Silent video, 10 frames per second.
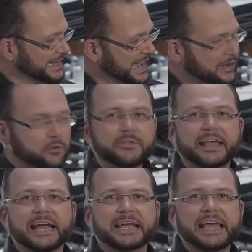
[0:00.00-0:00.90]
in
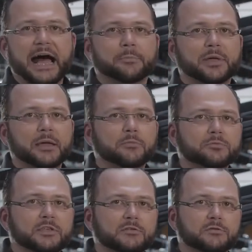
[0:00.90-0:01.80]
energy seamlessly
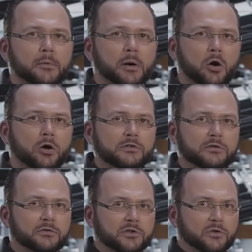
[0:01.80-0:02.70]
to supply this
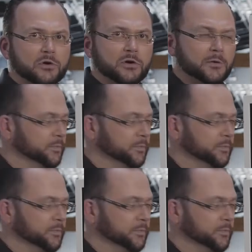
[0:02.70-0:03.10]
consumer.